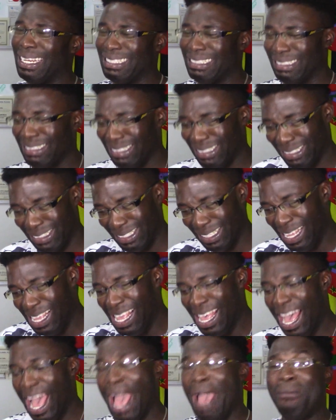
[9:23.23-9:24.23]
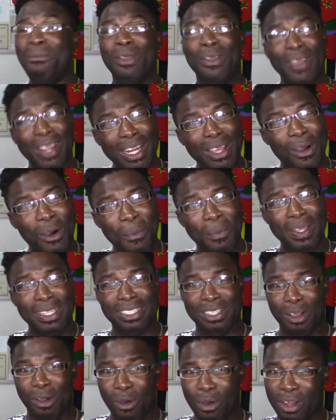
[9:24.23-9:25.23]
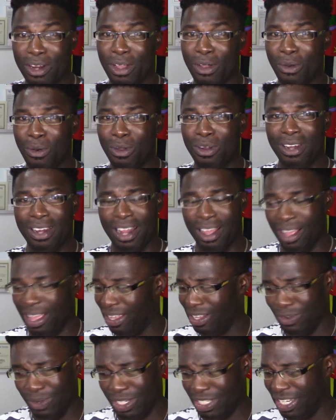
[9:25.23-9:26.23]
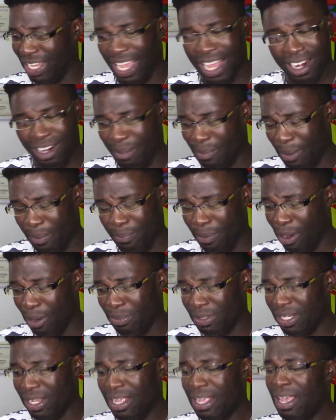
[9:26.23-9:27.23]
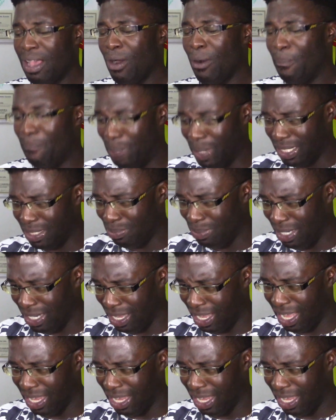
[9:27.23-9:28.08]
is. I'm really hoping it's the order holder where she held up her pops. But please be the